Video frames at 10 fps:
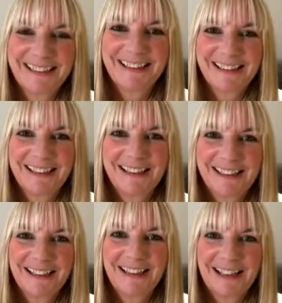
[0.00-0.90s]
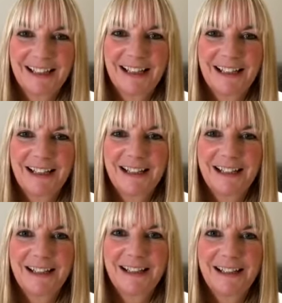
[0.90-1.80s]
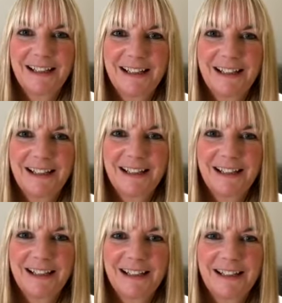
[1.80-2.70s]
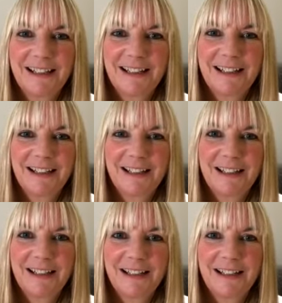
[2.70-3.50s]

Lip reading: No words are spoken by the person on screen.